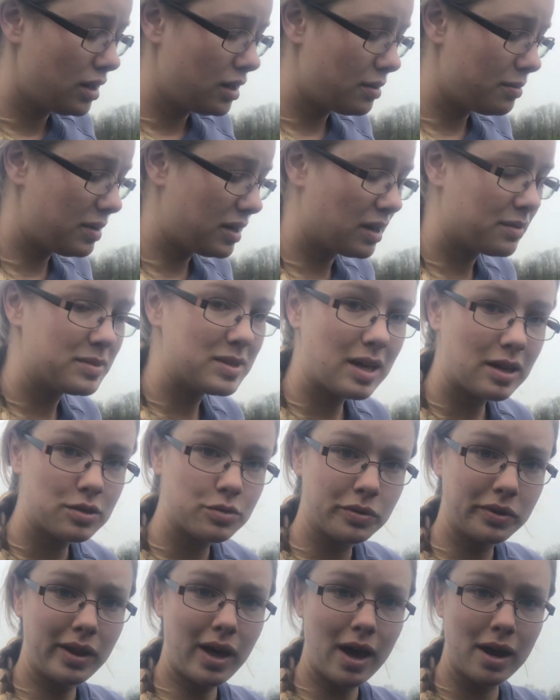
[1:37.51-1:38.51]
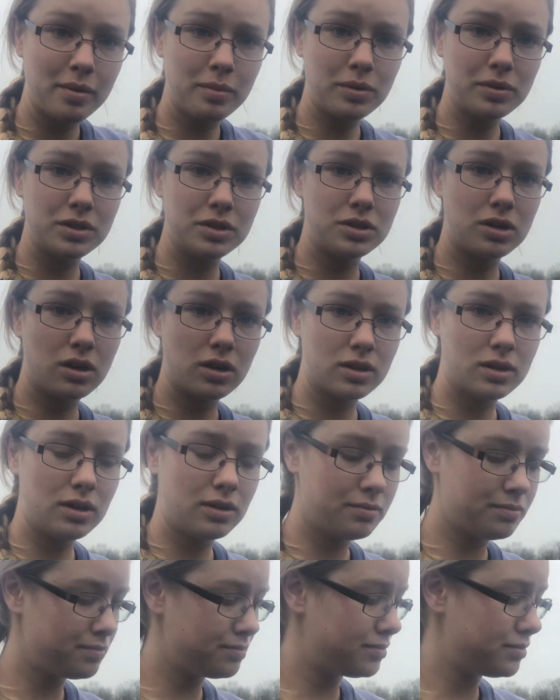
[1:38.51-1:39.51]
It becomes less reliable. The dog
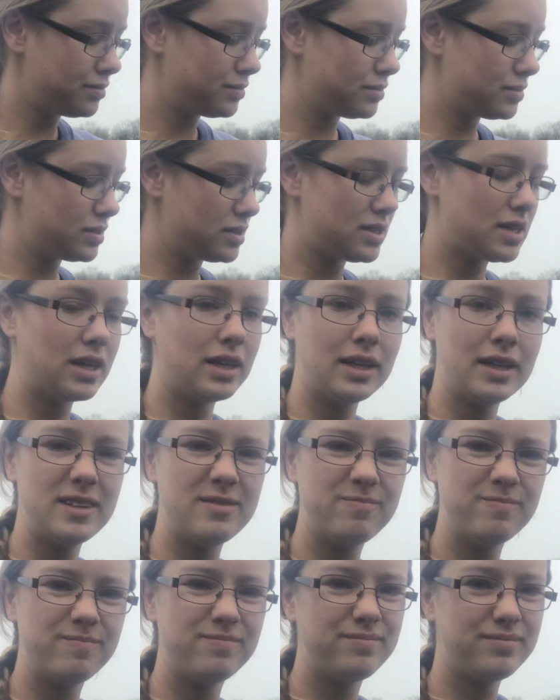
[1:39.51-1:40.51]
suddenly